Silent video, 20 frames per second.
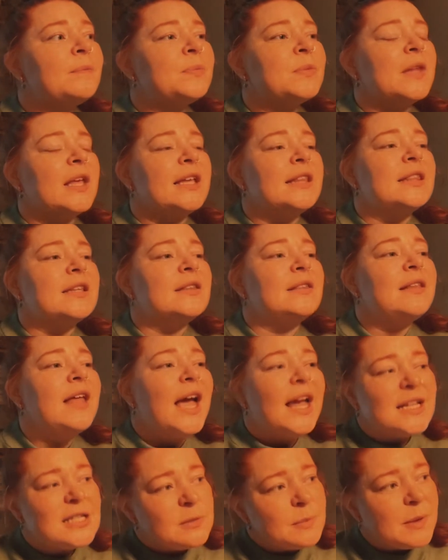like the
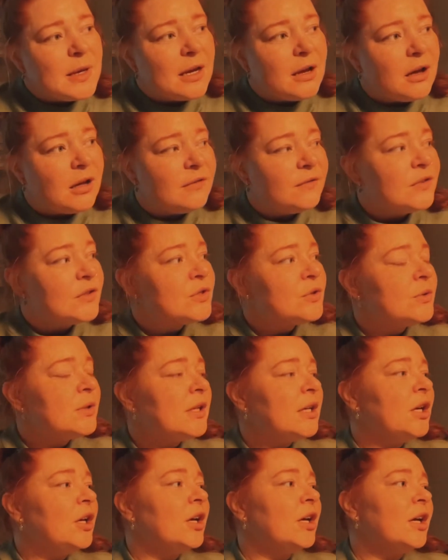lights being on feels
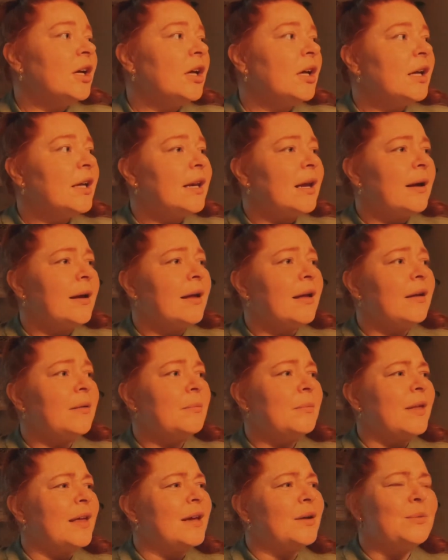really good. I'm
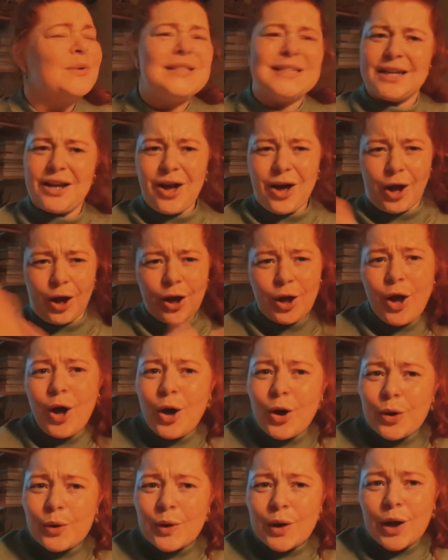like, we did hot
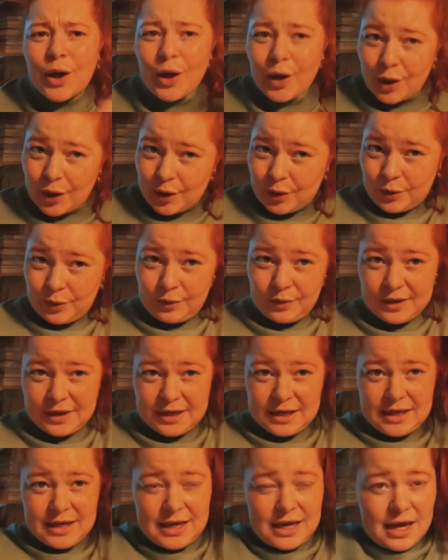cocoa.
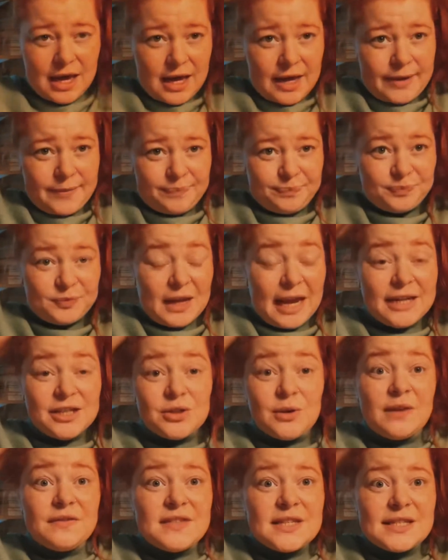I do
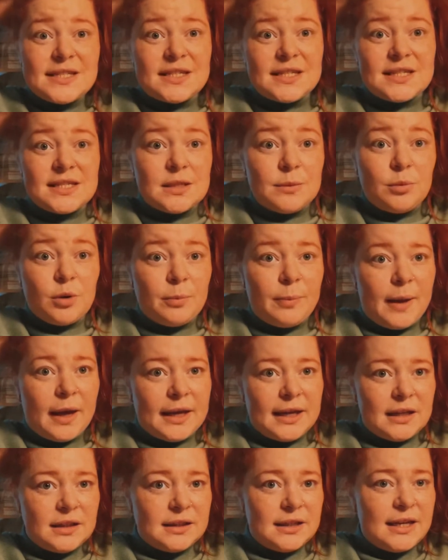have this December
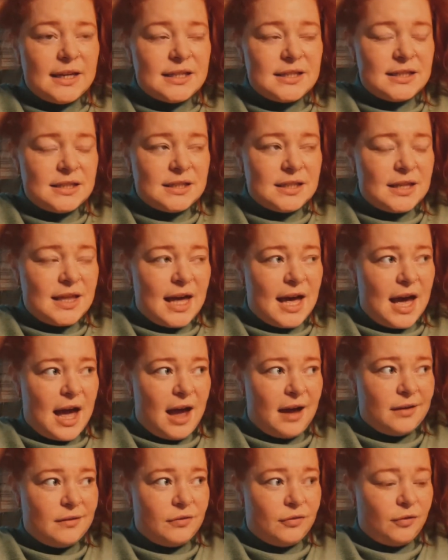bucket list that
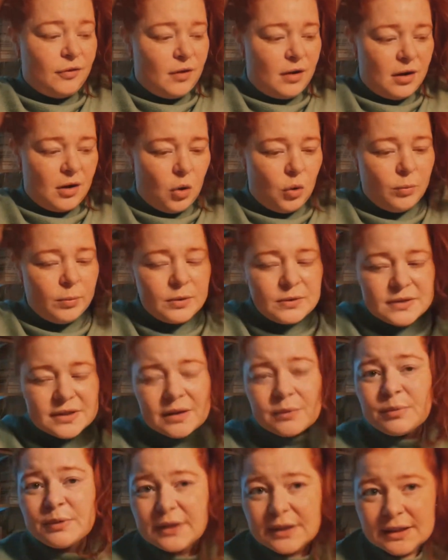I've almost
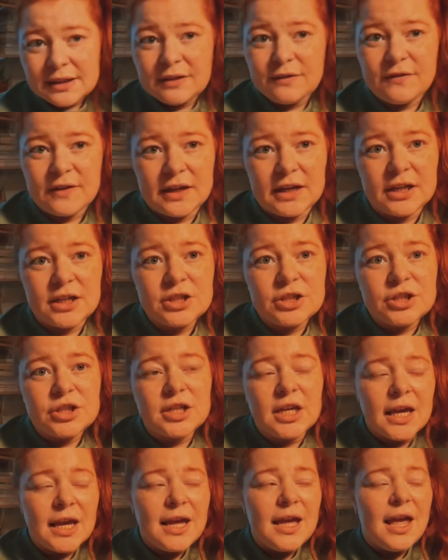completely finished.
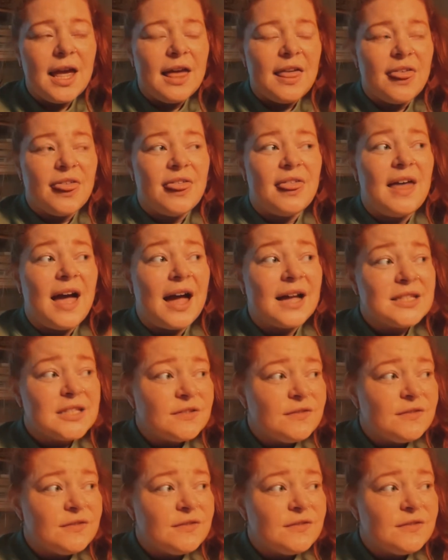That's